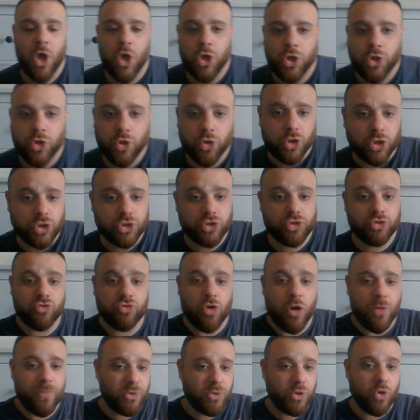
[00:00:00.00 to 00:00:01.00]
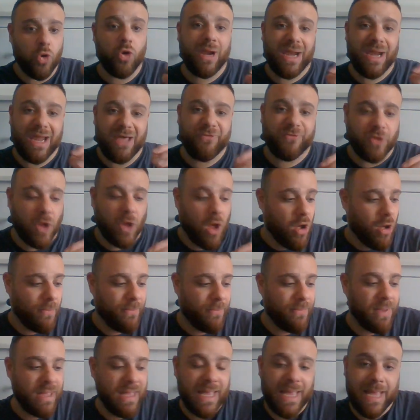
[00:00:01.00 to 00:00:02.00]
You can drop your left
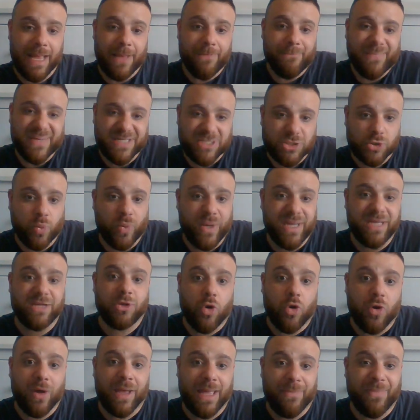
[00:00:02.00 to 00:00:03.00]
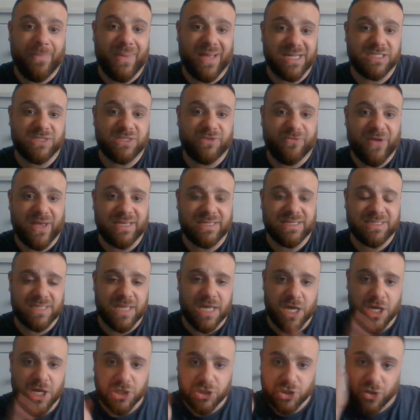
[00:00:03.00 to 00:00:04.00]
arm in between your hip and his face.
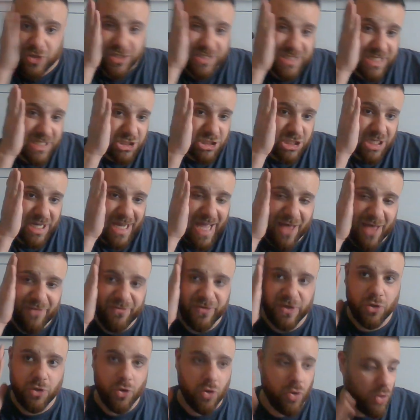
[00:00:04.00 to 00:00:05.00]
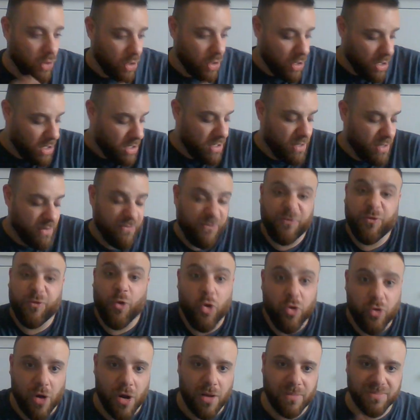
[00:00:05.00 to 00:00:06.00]
So you're essentially having your
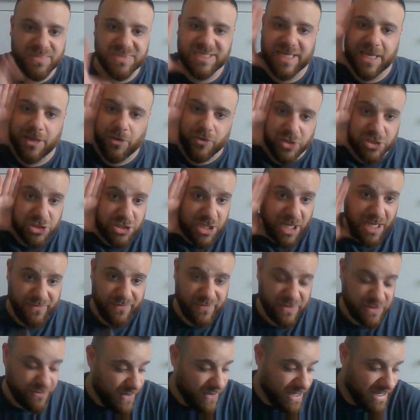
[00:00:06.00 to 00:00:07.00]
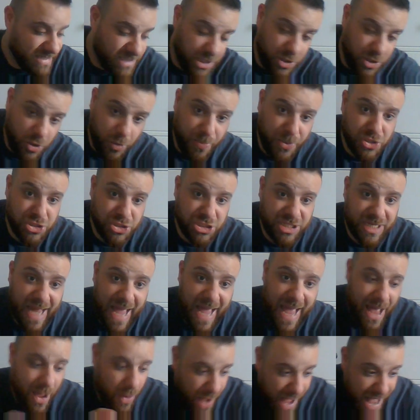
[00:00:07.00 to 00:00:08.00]
forearm, say, on the side of his face, and you're pushing
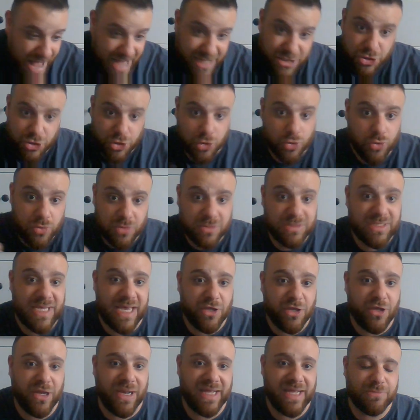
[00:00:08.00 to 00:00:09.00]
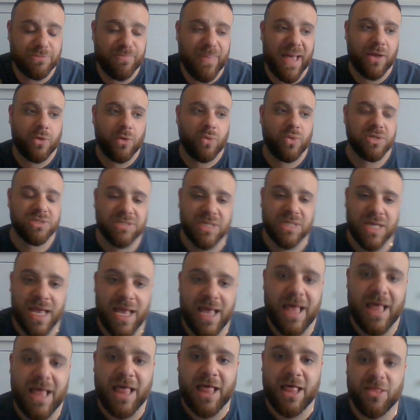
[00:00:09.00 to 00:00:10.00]
out as you take your backwards.
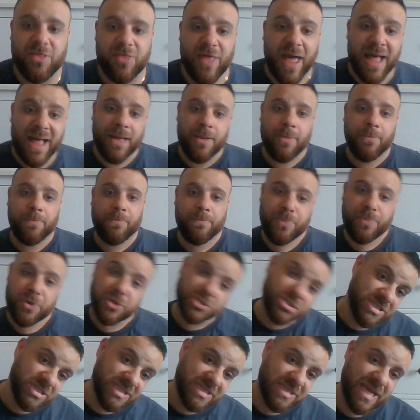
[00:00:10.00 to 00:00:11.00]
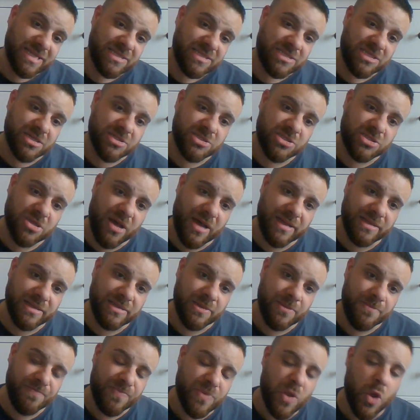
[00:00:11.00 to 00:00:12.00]
That pushes his head to the side.
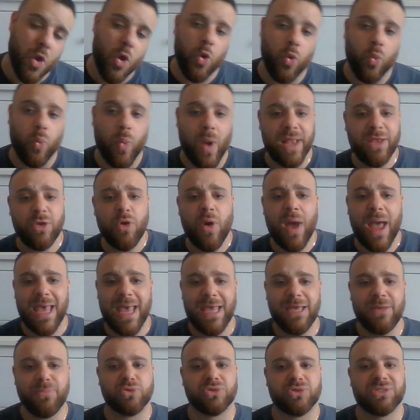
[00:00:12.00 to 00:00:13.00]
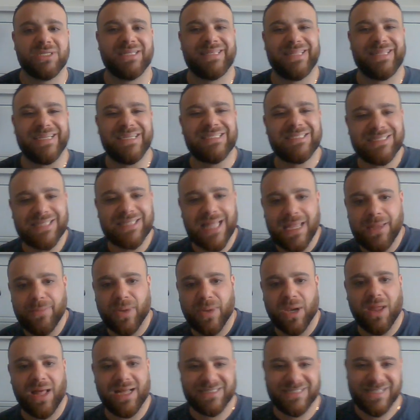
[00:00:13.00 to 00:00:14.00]
When you're able to
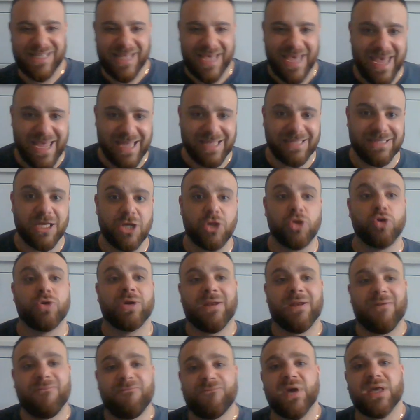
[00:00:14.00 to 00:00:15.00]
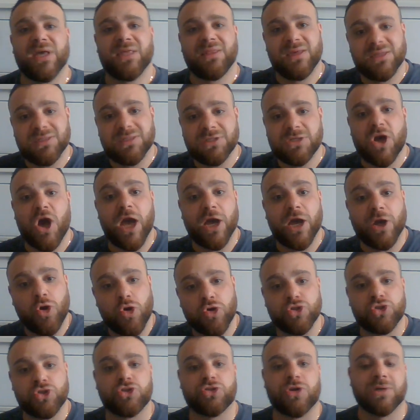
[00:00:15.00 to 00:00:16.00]
destabilize the head, you can affect the entire
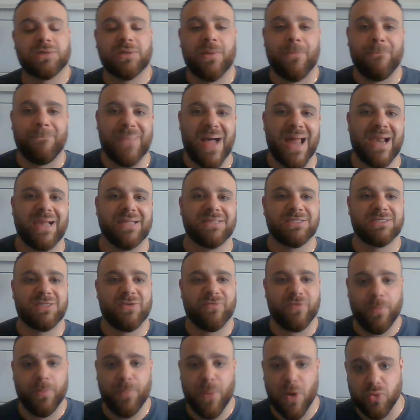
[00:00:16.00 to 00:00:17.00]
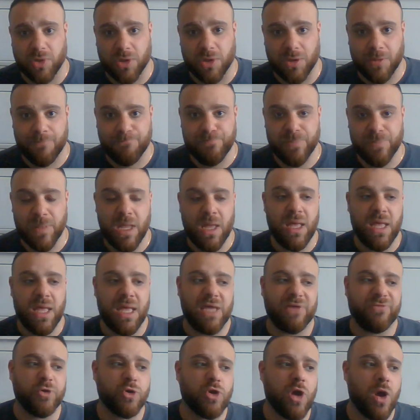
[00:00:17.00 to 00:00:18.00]
construct and balance of an opponent.
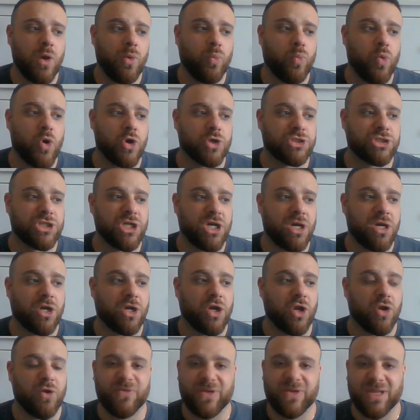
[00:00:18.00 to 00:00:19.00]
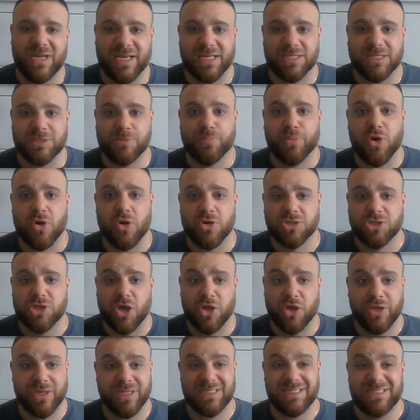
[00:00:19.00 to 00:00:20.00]
If you go and watch Golovkin against
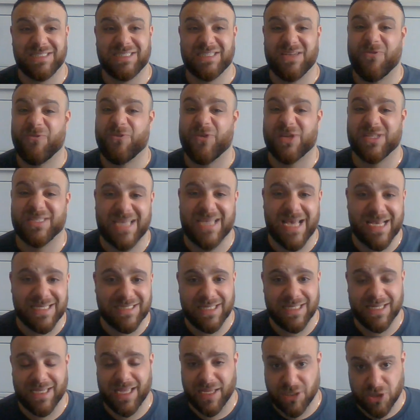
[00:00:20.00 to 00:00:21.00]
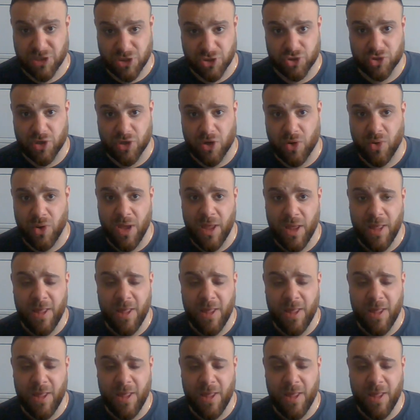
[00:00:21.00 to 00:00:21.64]
Proxar, you're going to see some fantastic head control.